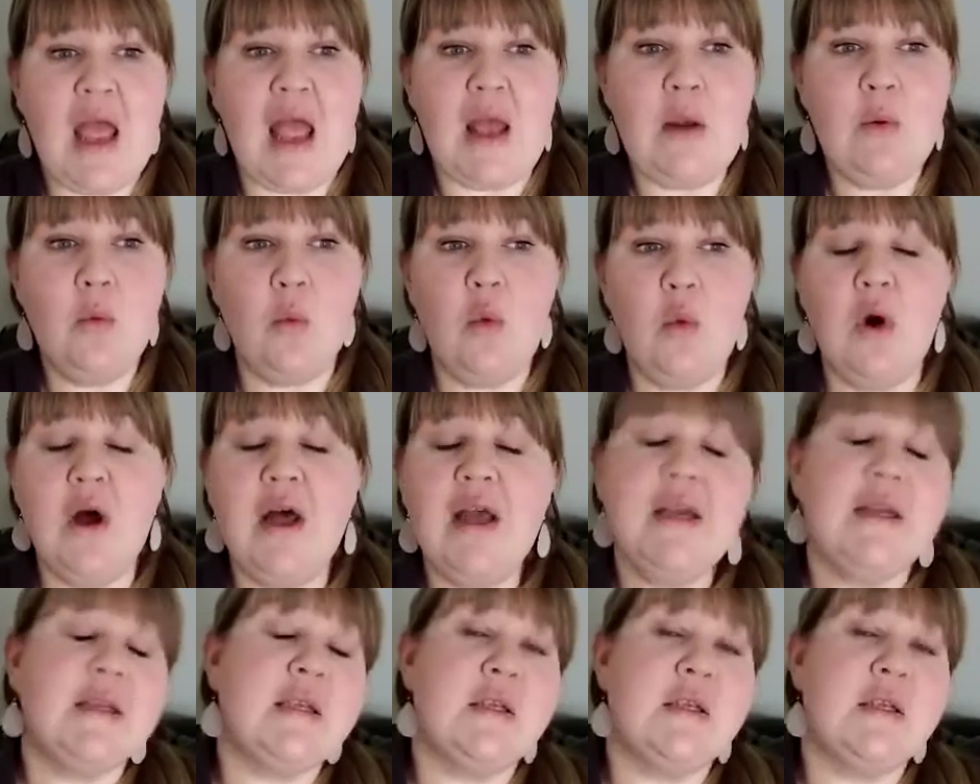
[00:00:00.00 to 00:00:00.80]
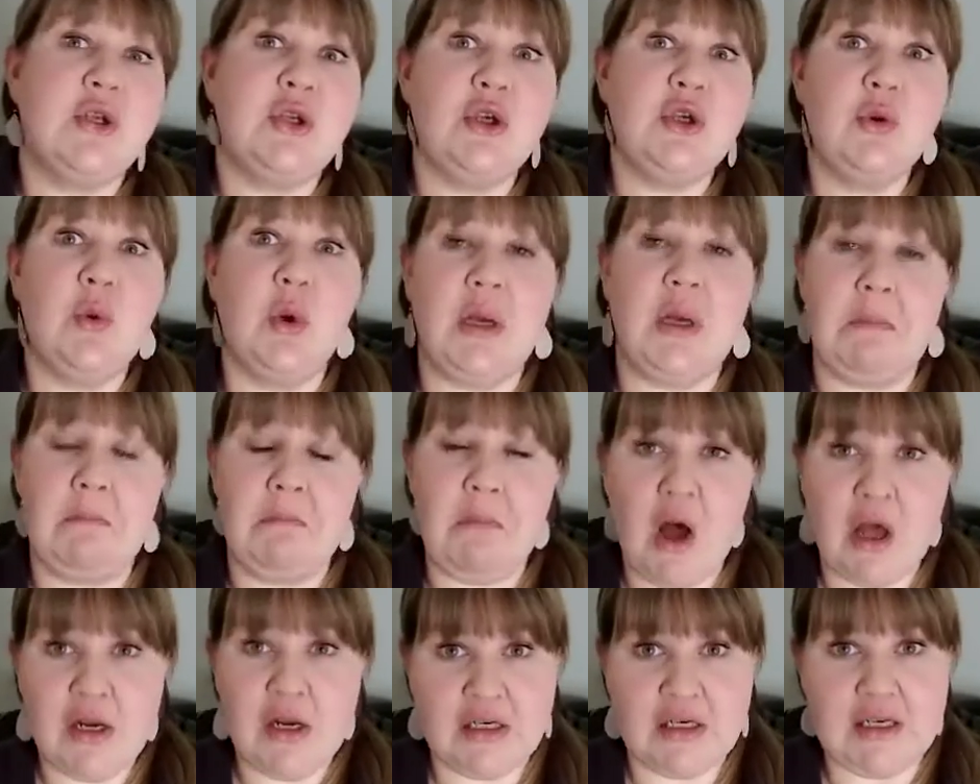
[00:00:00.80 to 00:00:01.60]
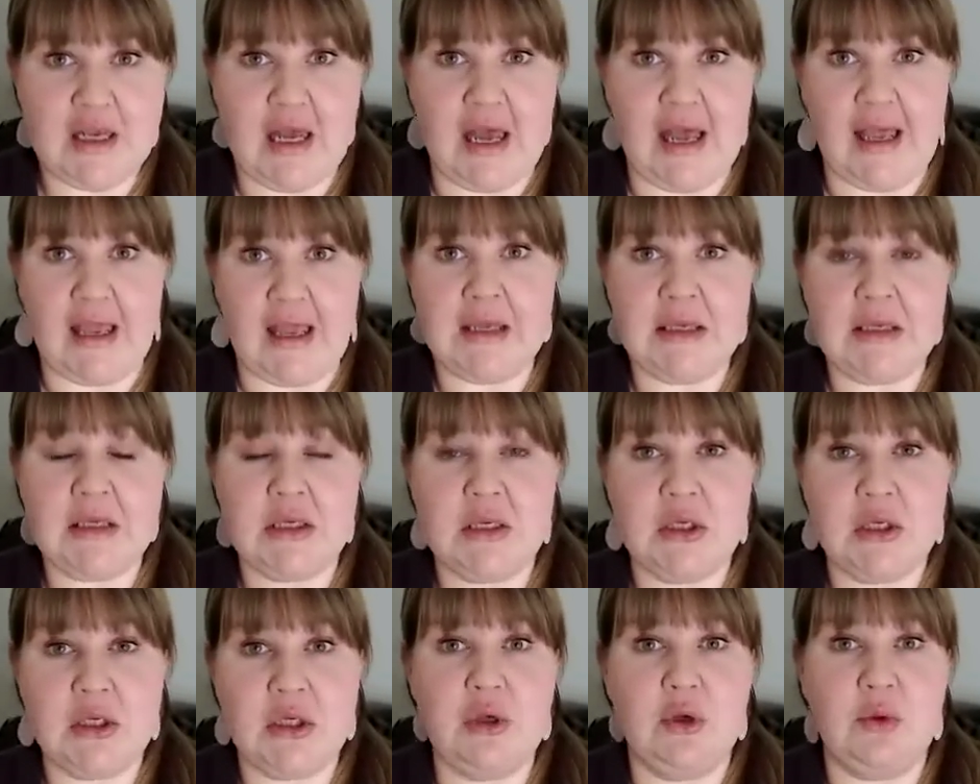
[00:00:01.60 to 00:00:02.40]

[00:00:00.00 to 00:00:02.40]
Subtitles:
And what do you want to monetize